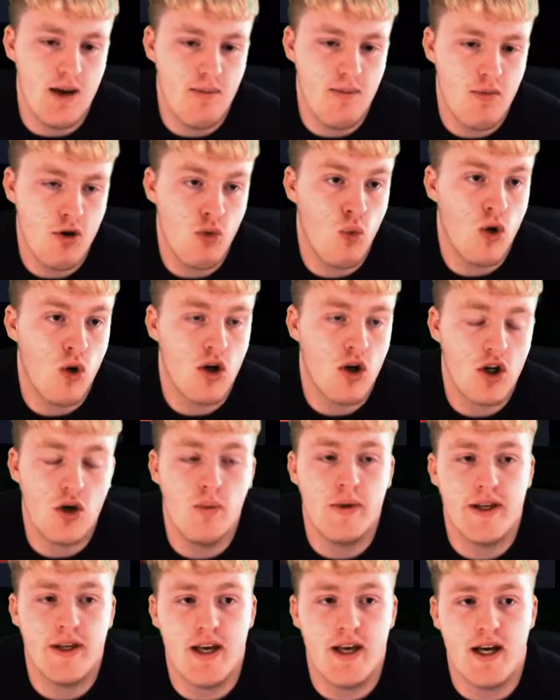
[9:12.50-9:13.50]
What can
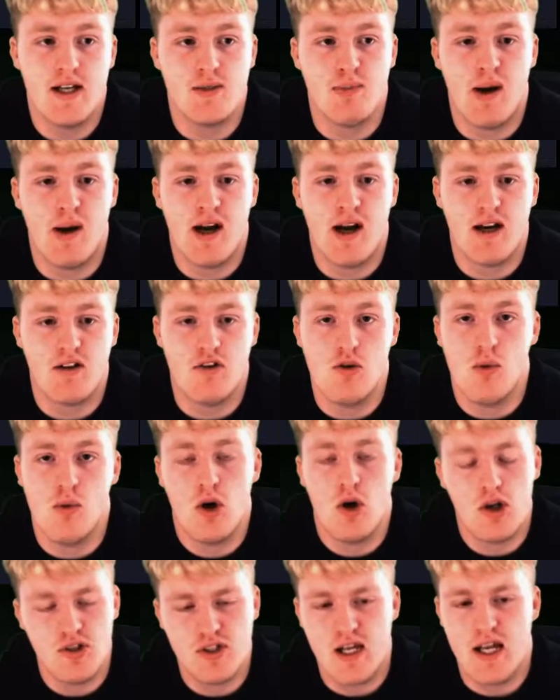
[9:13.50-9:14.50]
we get as pack
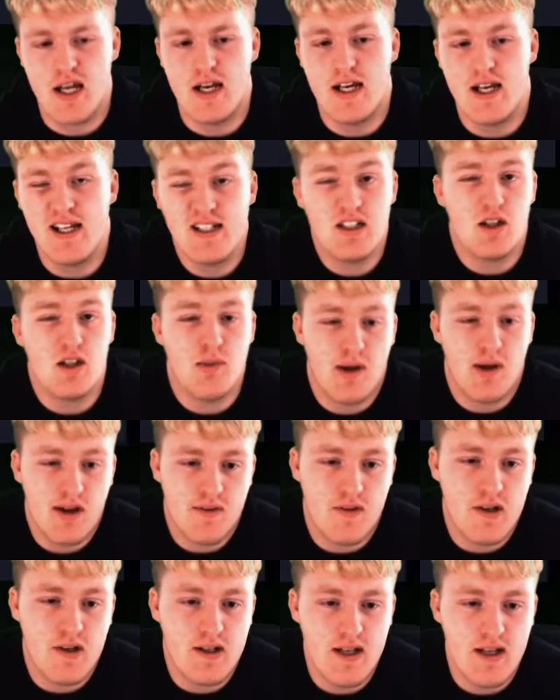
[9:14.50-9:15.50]
rewards then? Is it going to be
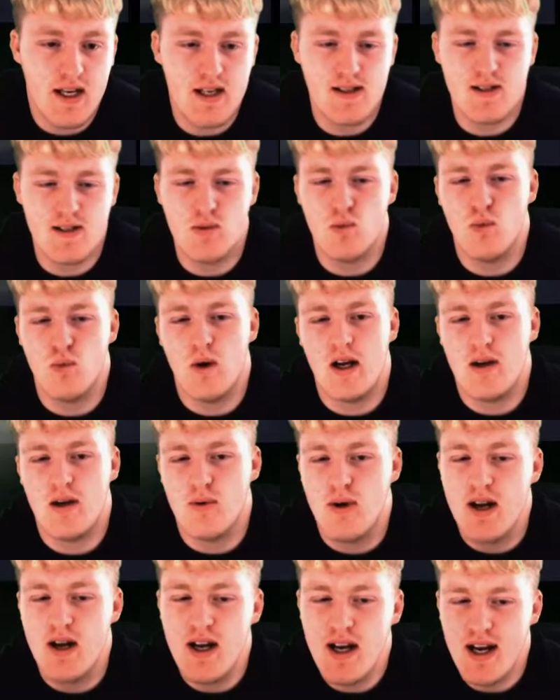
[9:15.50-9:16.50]
anything decent?
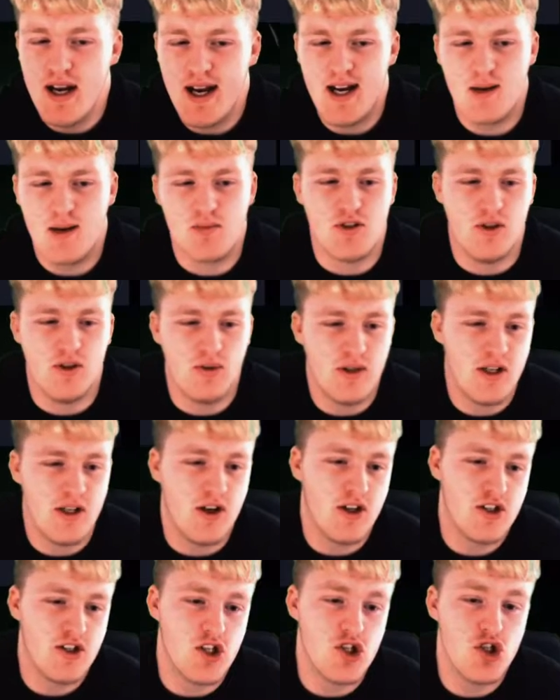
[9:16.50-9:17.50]
Well, absolutely not.
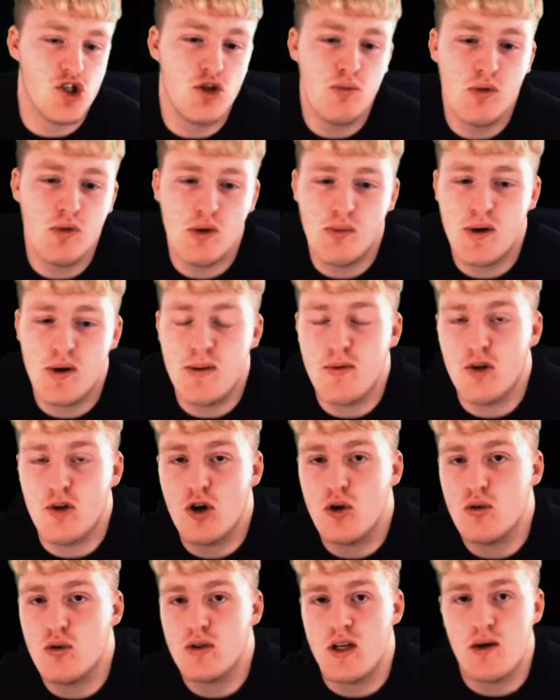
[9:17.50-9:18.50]
It's a jumbo premium
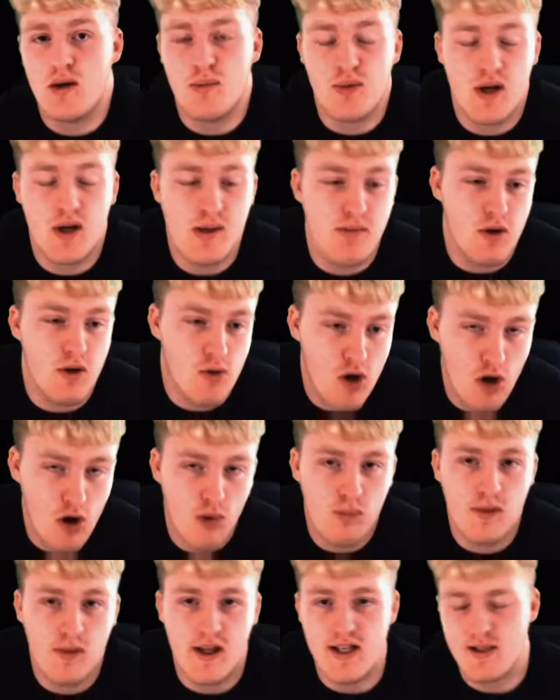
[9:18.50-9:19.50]
gold and a premium gold
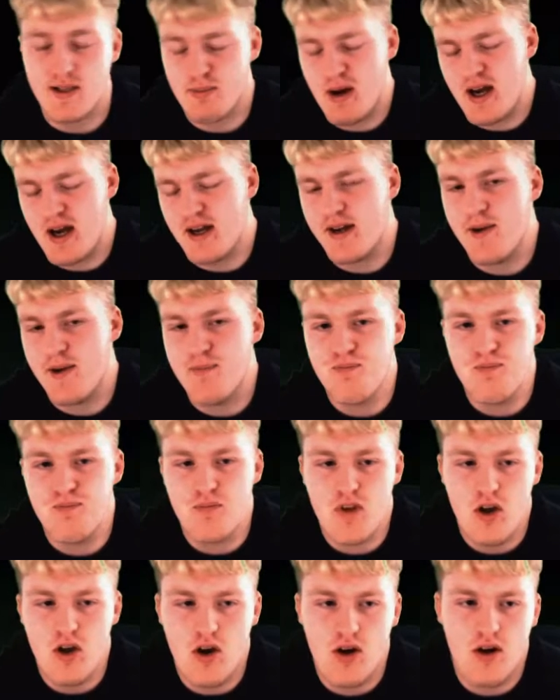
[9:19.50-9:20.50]
players pack.
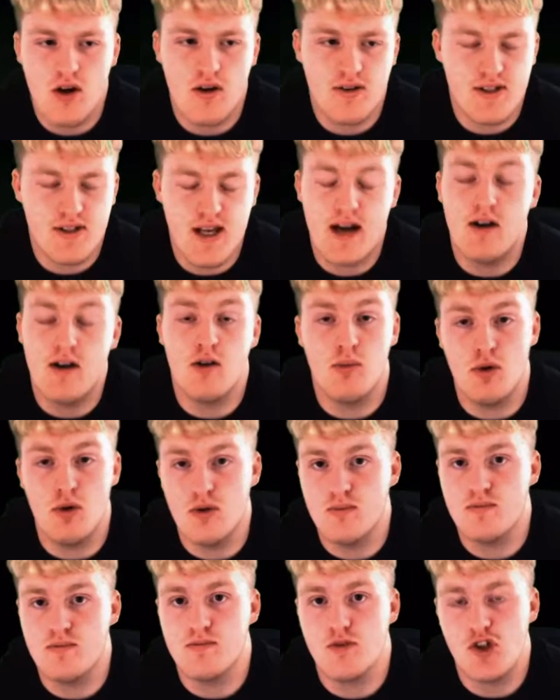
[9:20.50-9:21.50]
Terrible,
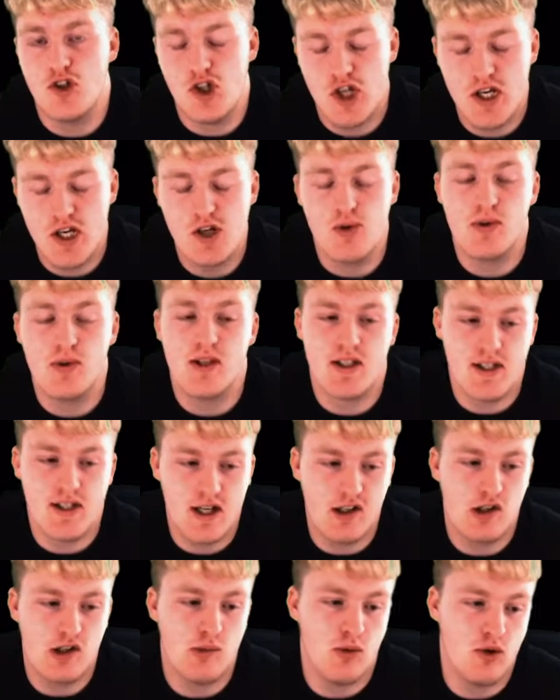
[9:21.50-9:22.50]
genuinely
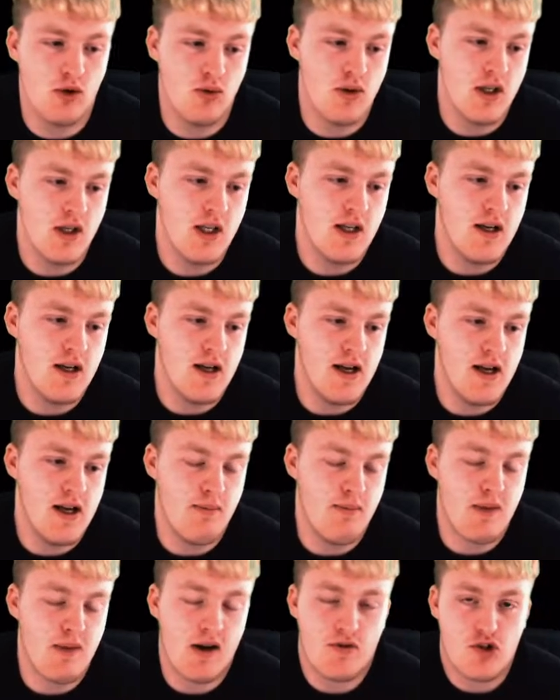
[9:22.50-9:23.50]
terrible.
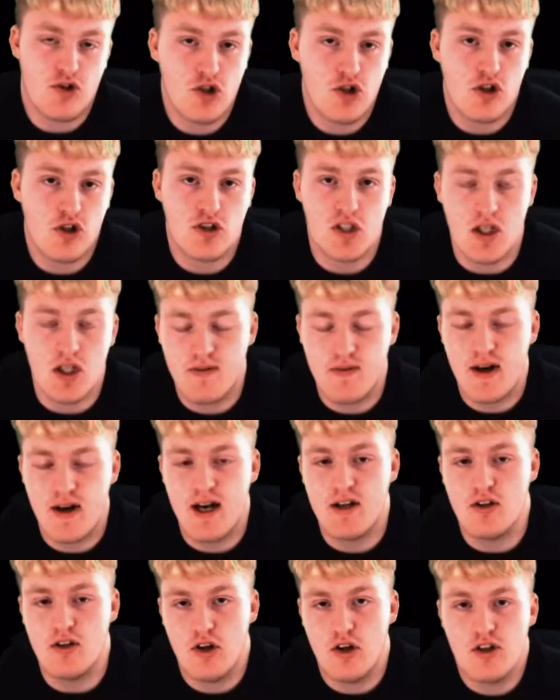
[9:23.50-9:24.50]
I've just got to the
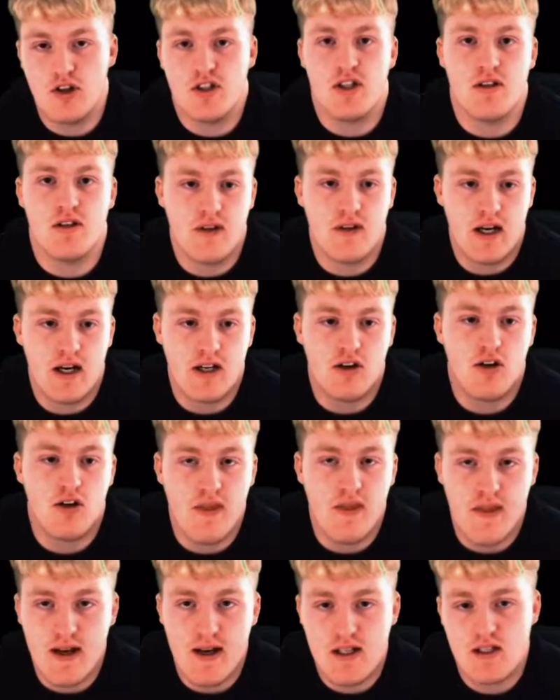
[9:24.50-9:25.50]
final, lost in the final,
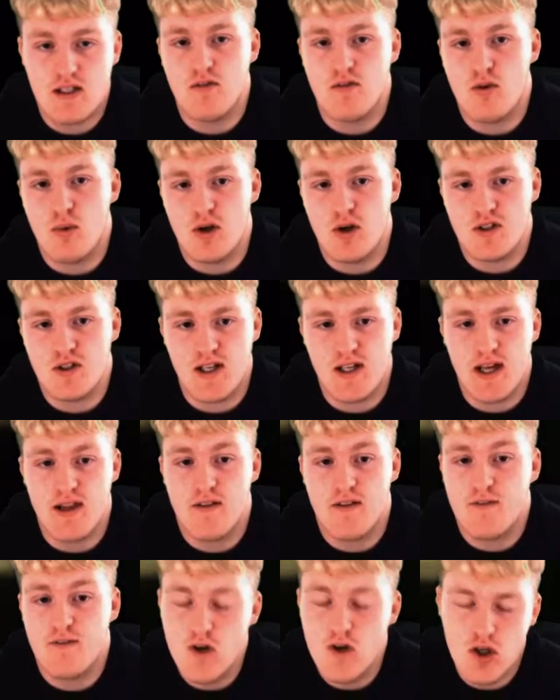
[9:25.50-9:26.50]
and that's the rewards I get. The
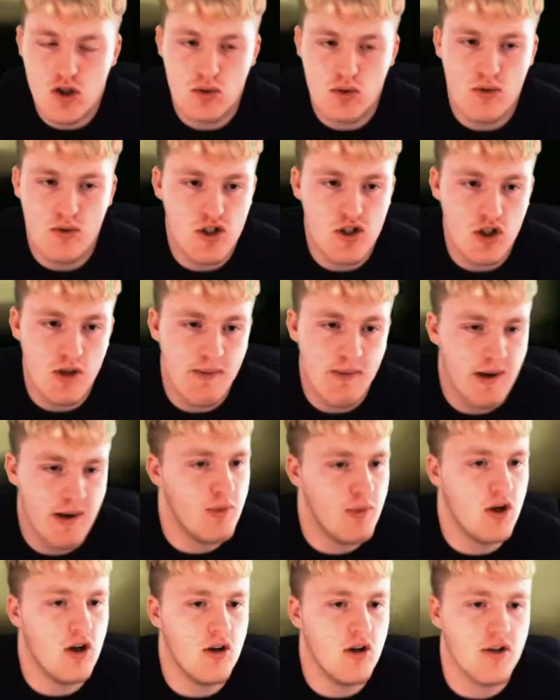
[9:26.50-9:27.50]
first one is going to be a
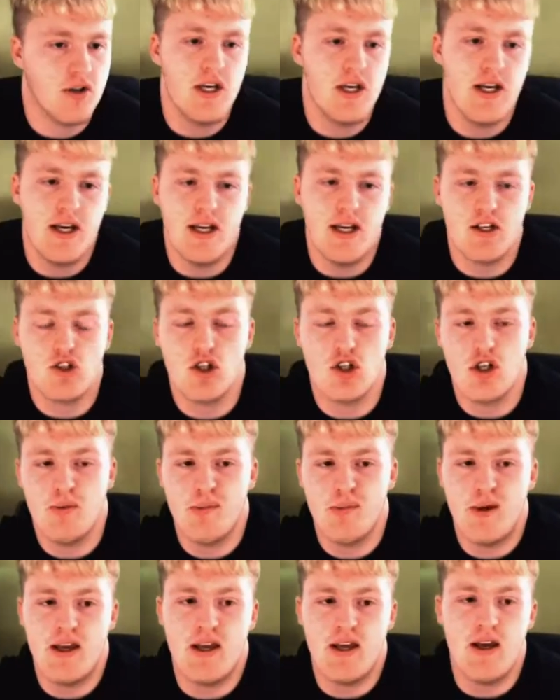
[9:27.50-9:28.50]
board. It's going to
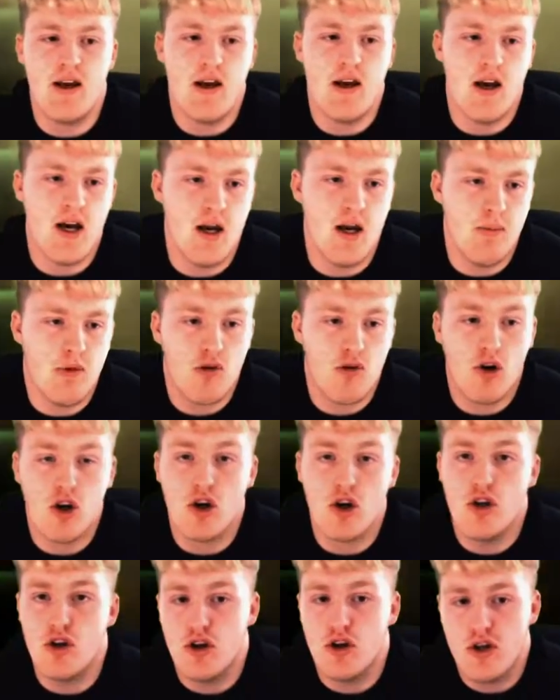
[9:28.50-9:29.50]
be
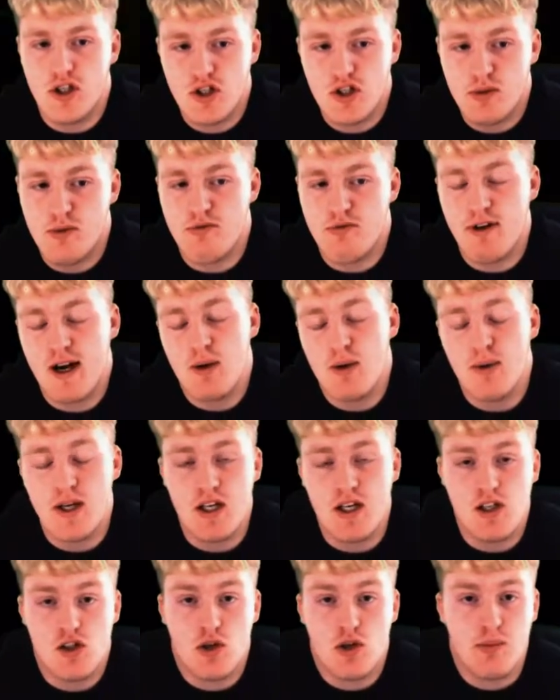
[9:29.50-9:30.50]
Moroccan, no, it's going to be right wing.
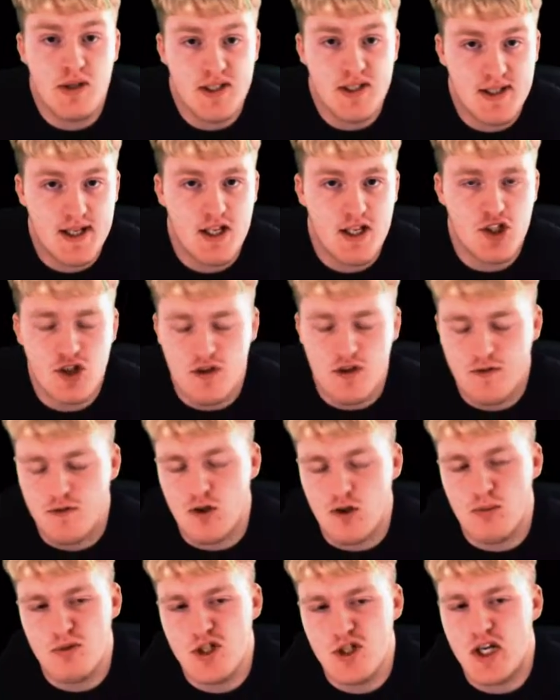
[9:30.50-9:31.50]
It's going to be Ziyech
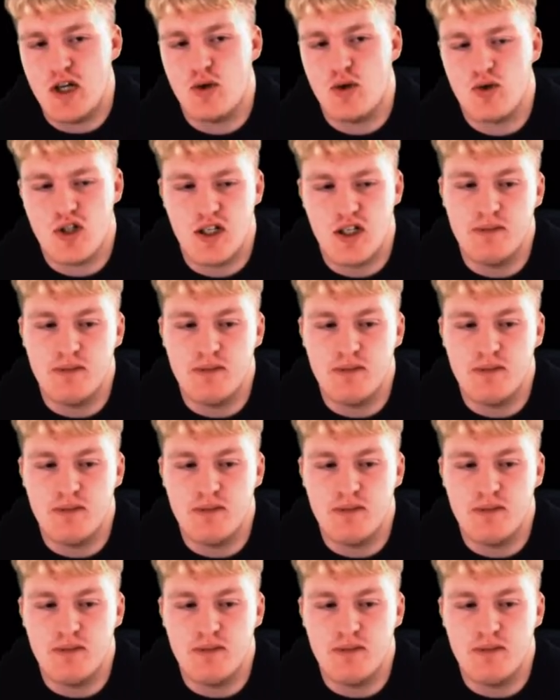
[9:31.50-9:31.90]
from Chelsea.